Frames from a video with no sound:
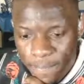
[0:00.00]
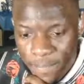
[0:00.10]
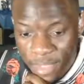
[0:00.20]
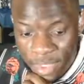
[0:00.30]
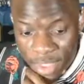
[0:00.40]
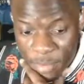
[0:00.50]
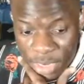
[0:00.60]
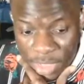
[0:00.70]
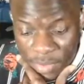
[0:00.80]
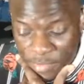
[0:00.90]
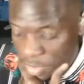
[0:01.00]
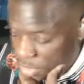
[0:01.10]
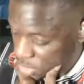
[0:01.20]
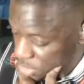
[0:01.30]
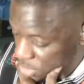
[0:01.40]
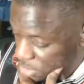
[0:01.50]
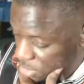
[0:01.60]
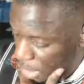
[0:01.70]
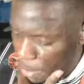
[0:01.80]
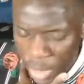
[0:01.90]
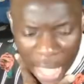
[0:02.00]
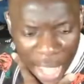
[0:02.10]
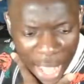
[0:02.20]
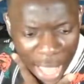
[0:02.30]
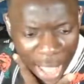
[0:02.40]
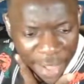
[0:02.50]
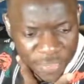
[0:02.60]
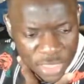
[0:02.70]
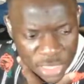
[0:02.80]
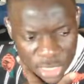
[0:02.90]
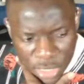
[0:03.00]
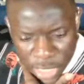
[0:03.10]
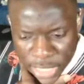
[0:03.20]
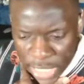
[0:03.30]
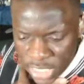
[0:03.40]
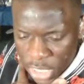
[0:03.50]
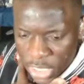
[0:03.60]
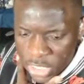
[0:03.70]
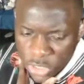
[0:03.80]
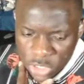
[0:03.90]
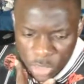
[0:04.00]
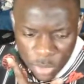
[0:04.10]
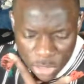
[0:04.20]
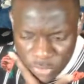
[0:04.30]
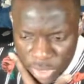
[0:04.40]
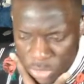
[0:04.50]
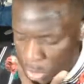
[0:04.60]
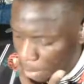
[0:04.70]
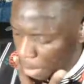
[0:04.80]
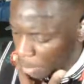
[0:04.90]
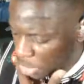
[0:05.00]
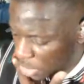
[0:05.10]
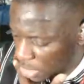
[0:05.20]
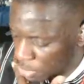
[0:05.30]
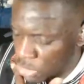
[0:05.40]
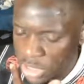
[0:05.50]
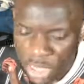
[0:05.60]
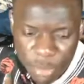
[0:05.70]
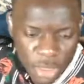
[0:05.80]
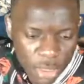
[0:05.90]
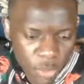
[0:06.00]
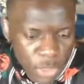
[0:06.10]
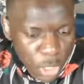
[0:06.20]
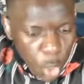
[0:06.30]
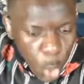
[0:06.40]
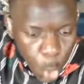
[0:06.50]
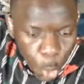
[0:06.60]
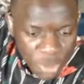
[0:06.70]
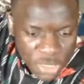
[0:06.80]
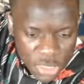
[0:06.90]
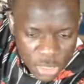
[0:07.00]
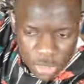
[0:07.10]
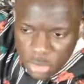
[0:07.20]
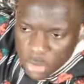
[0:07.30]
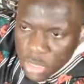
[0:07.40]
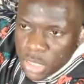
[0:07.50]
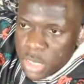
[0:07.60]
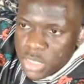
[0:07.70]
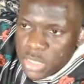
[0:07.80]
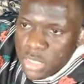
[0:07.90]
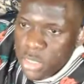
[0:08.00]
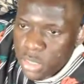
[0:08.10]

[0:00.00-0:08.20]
yeah. I mean, if it look good, I mean, I have to see like Kingji got the tier G ones, right? So I'm gonna just ask him to take a pic when he opens it and see how